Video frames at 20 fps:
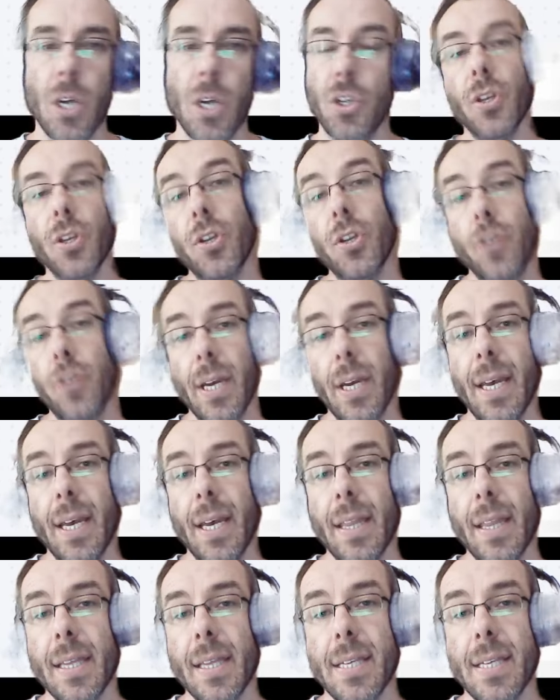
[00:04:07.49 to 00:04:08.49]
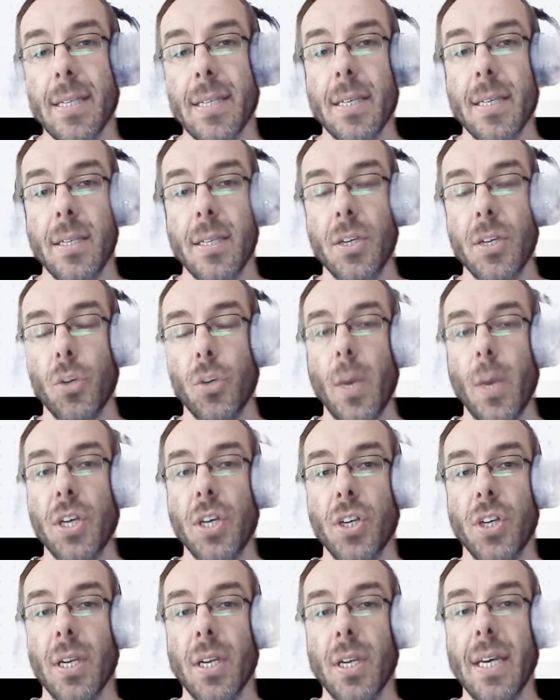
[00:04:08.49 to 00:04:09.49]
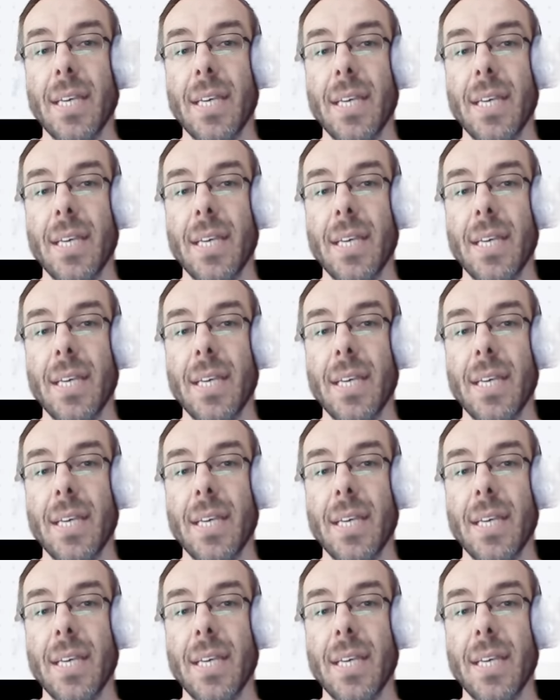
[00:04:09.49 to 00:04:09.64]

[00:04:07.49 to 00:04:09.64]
So the trigger in this situation